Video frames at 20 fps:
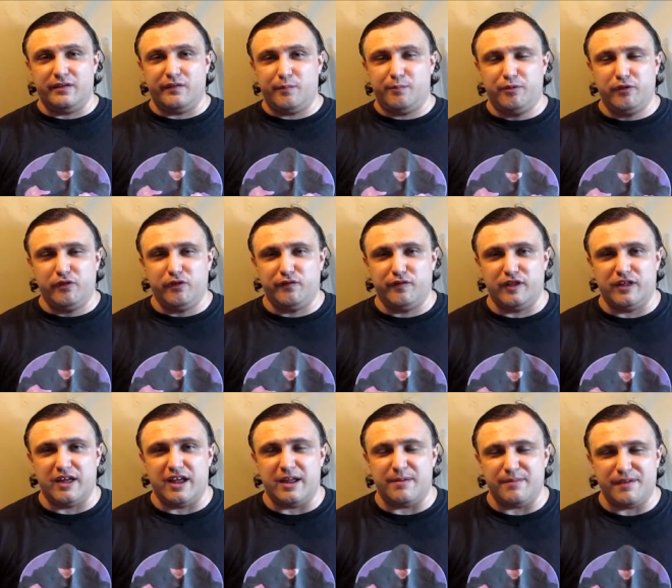of approval
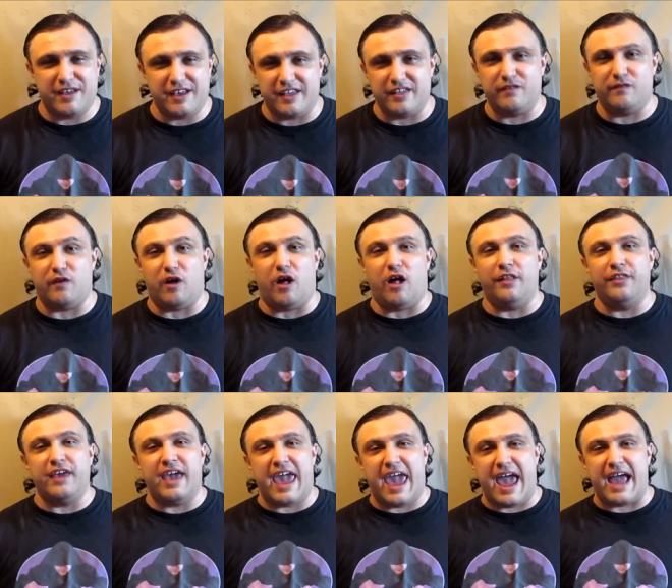on it because of all
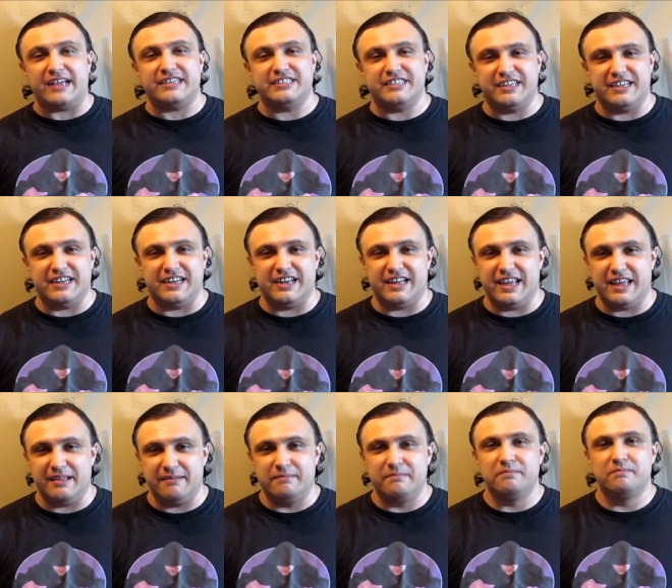the action in it.
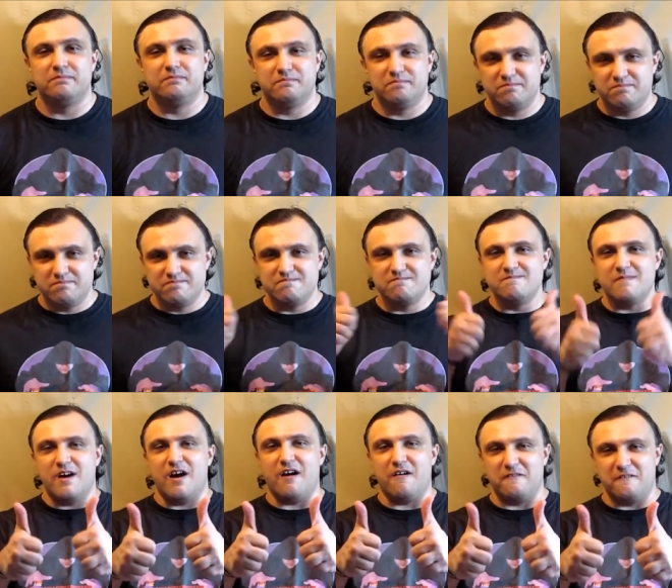
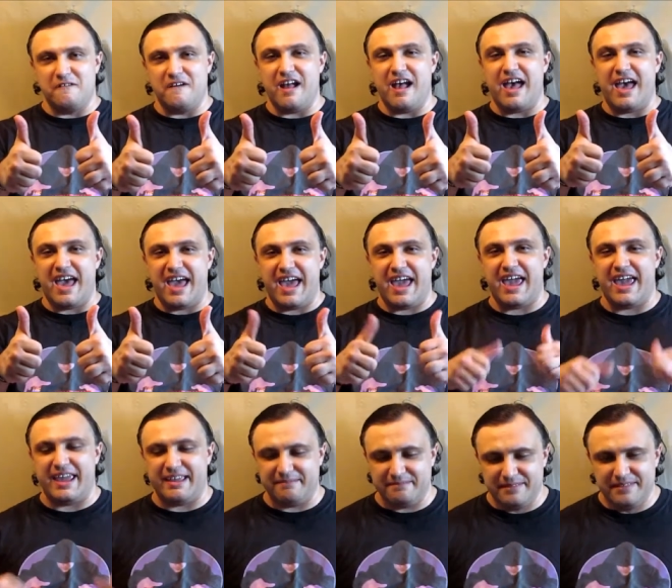
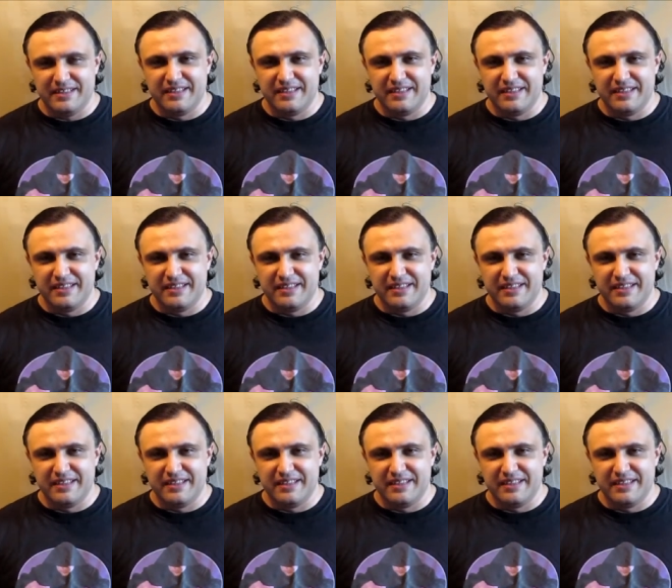Alright.